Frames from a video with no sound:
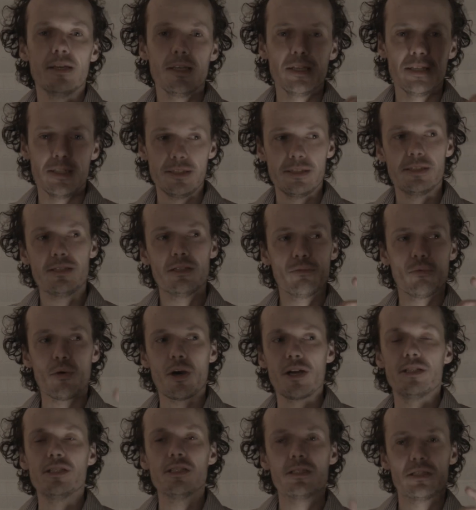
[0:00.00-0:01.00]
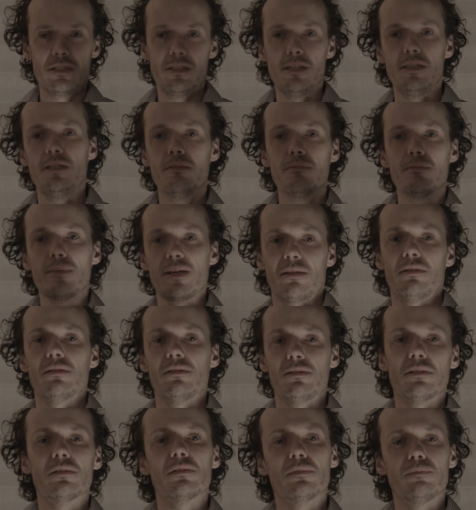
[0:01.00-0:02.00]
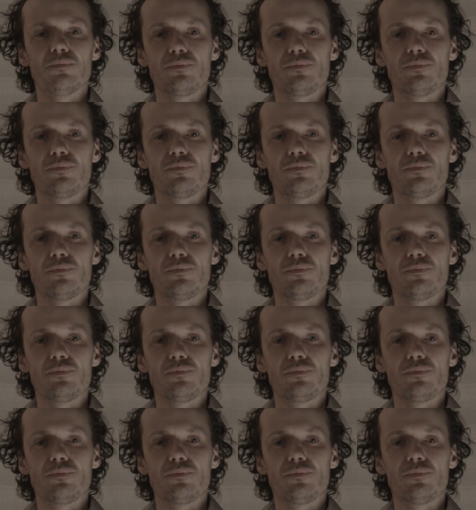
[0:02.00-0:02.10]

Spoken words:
is the Weinstein method.